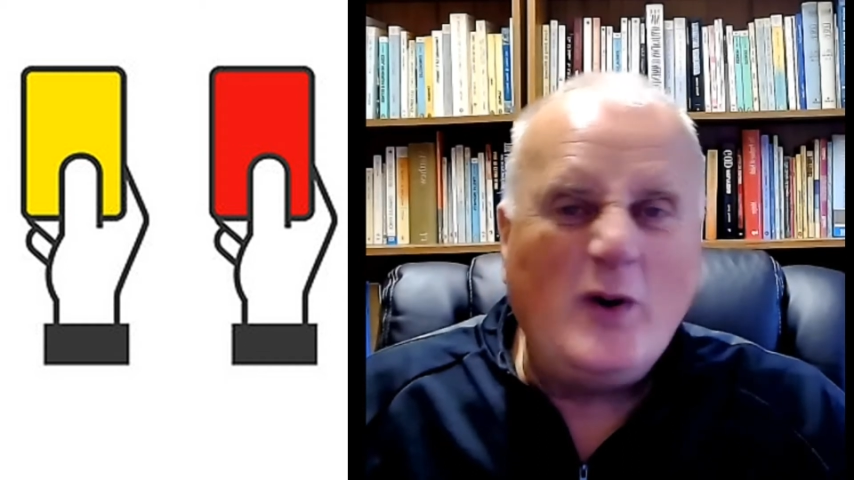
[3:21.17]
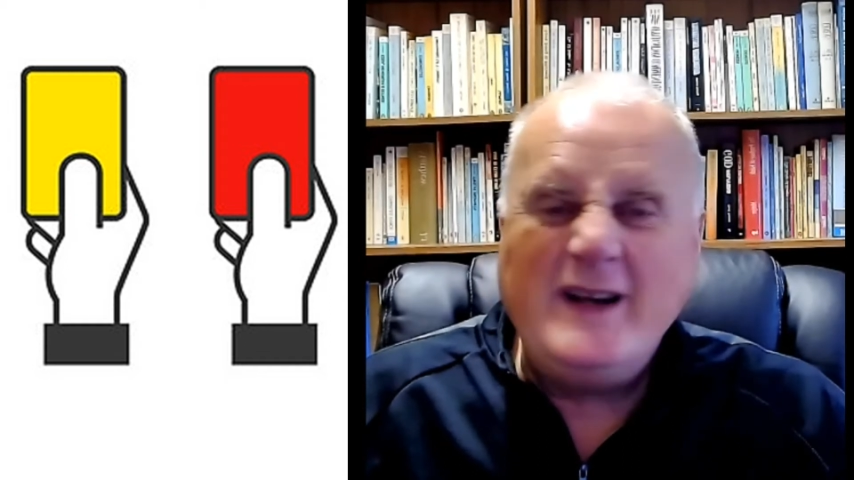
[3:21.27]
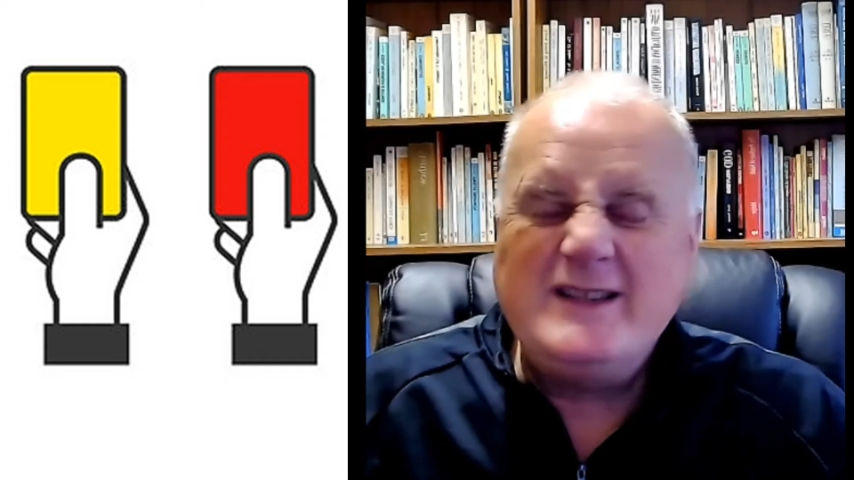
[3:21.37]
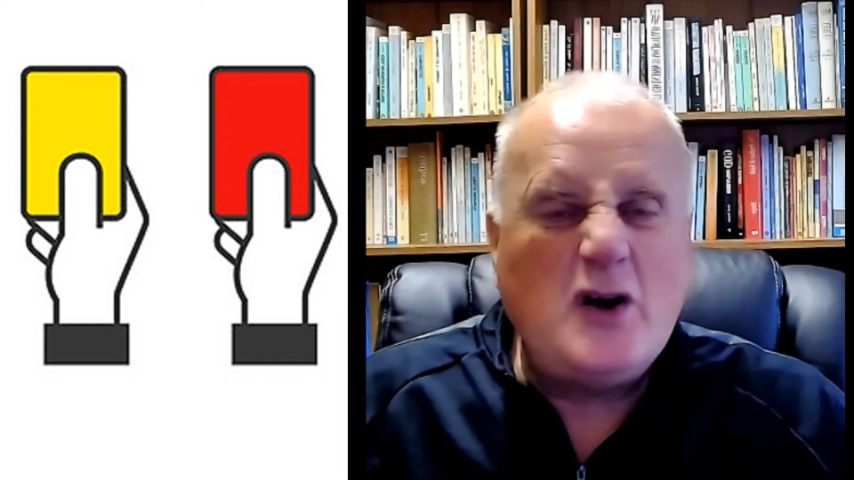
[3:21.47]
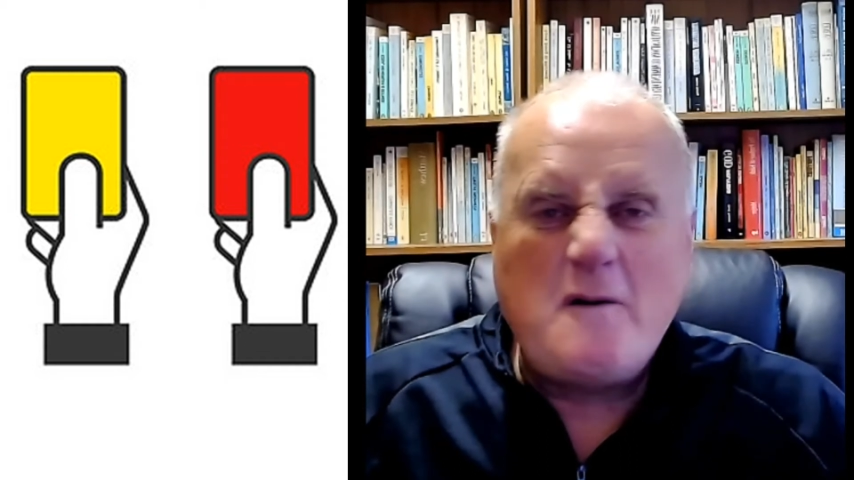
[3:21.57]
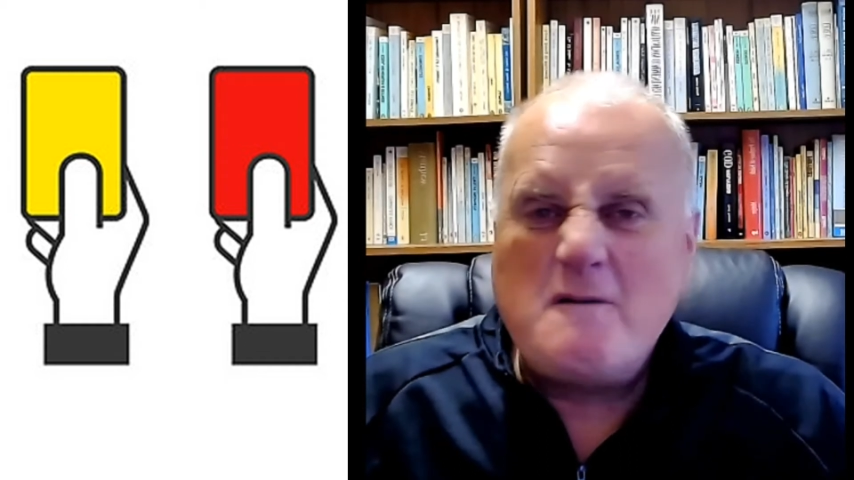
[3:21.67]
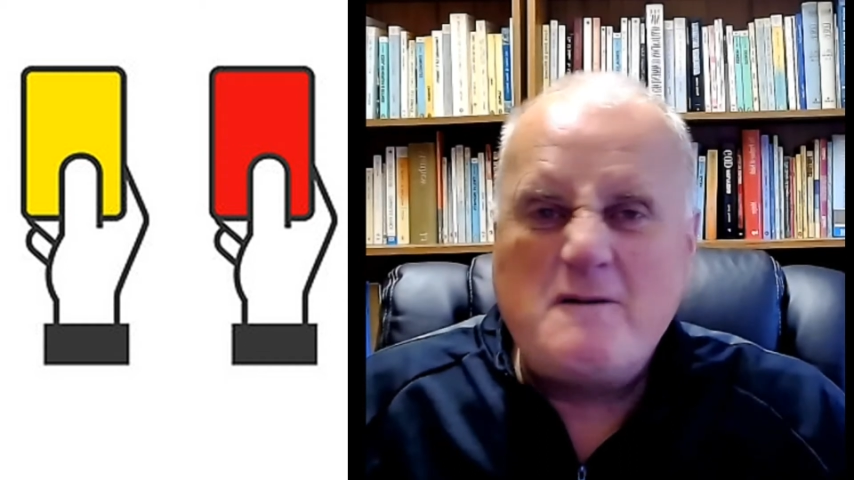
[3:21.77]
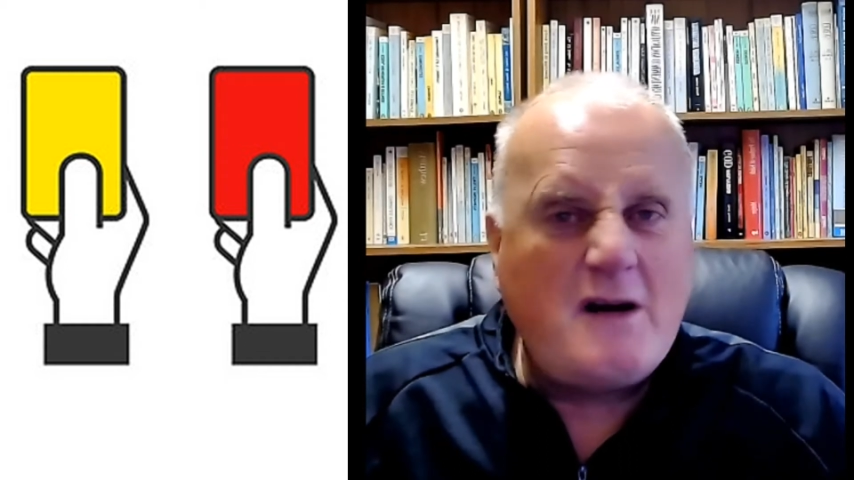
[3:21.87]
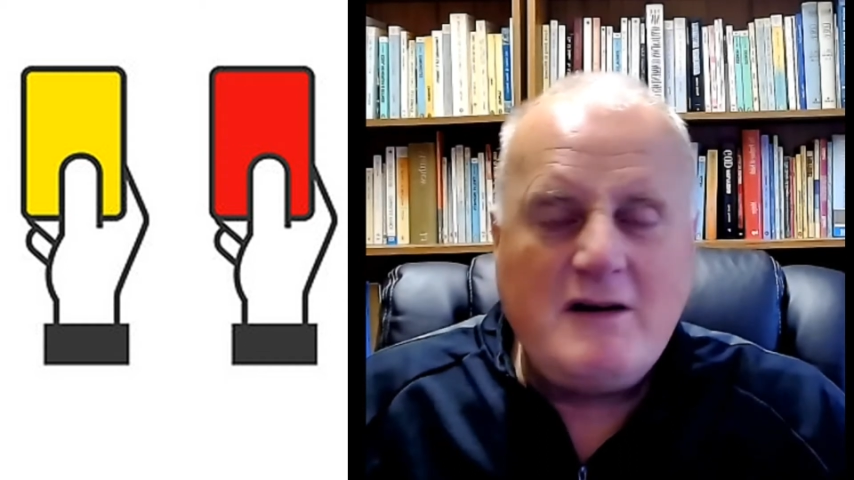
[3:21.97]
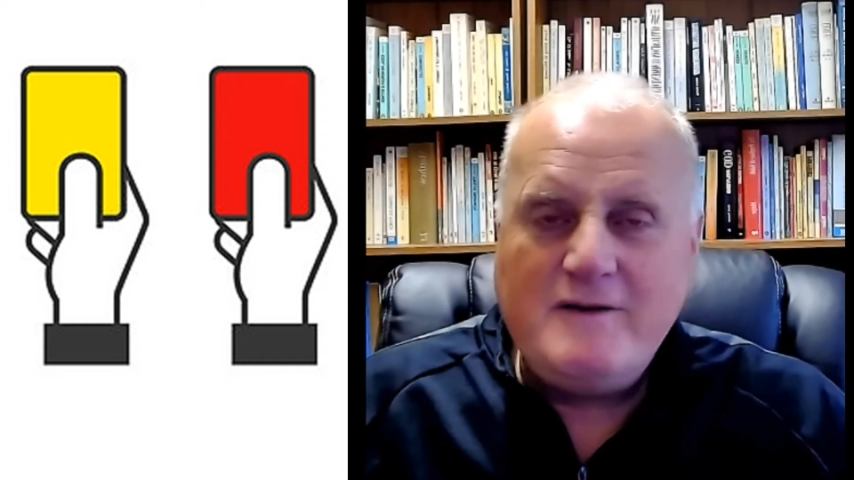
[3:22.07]
is not
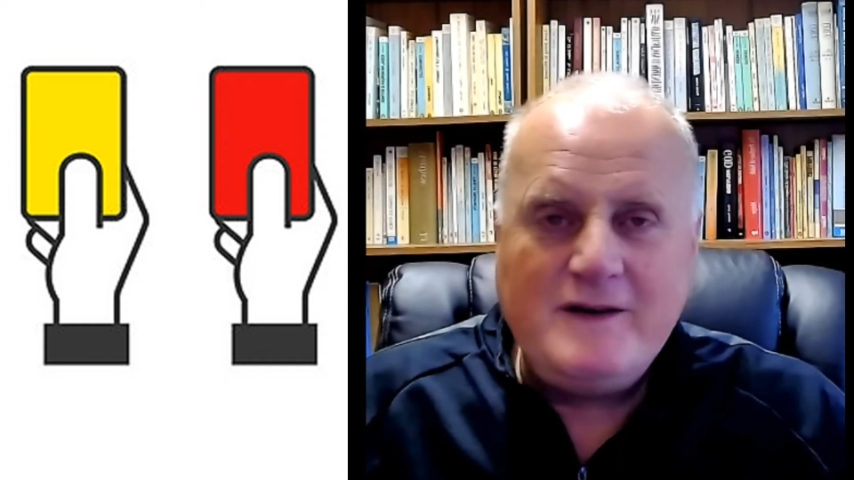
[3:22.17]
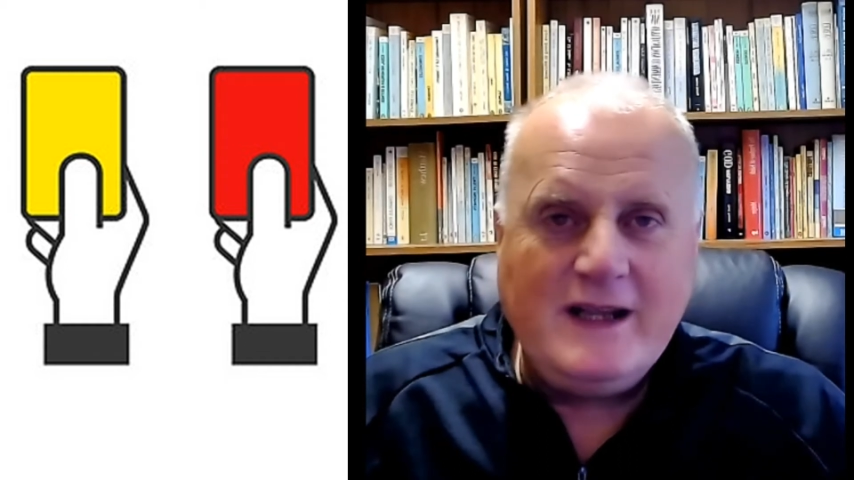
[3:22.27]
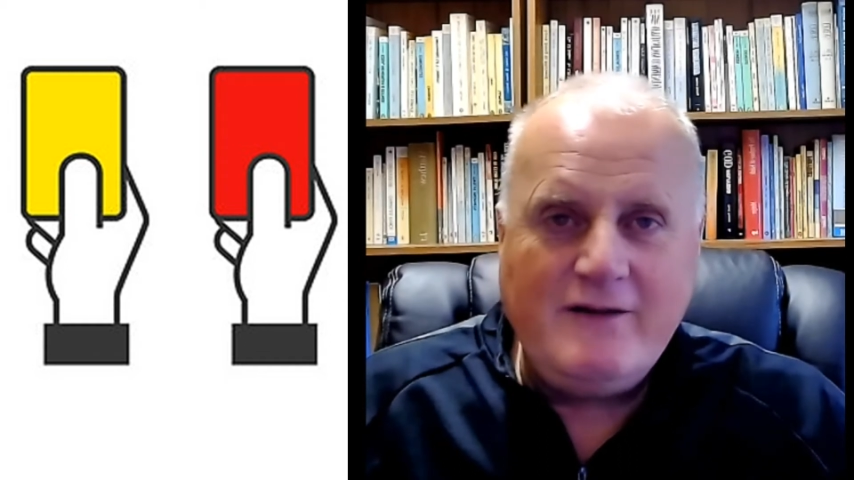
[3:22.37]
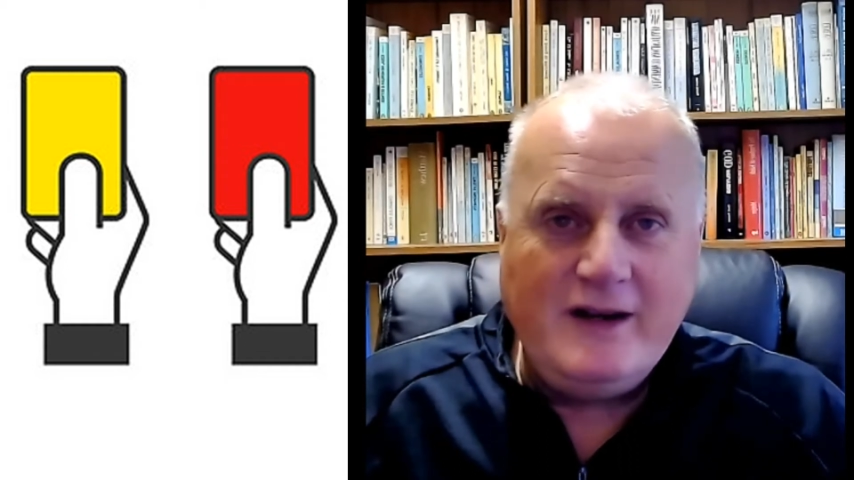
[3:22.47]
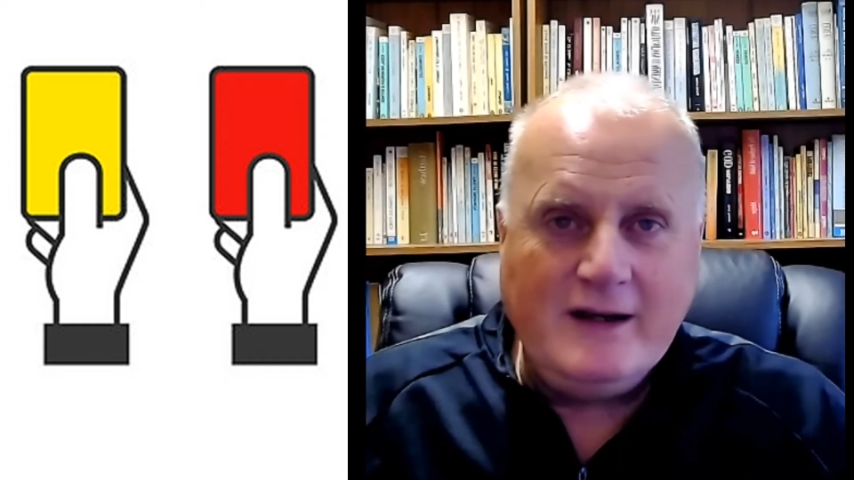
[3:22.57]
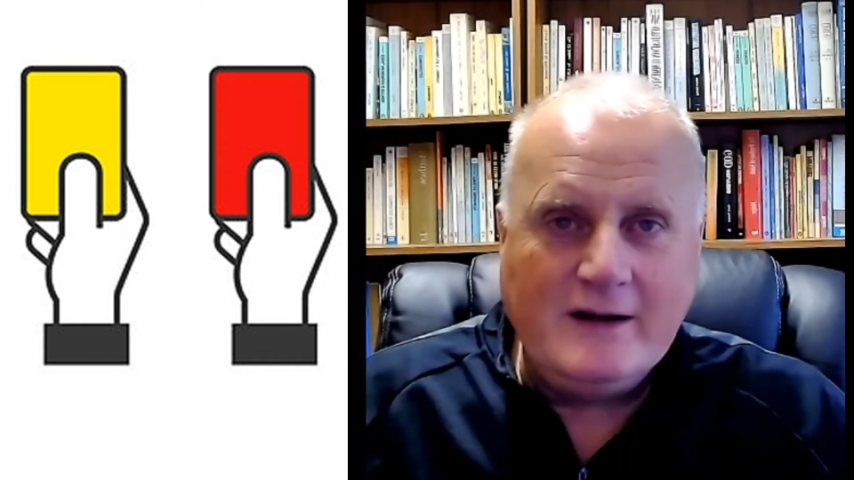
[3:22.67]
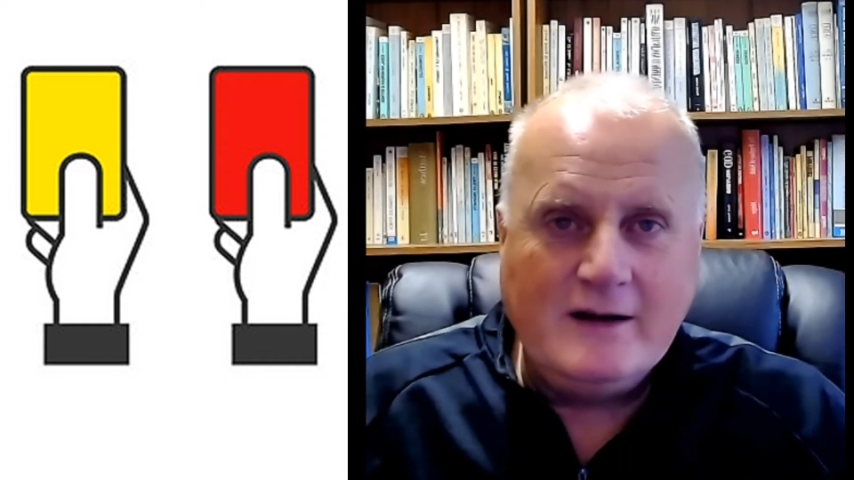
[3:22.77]
very forgiving.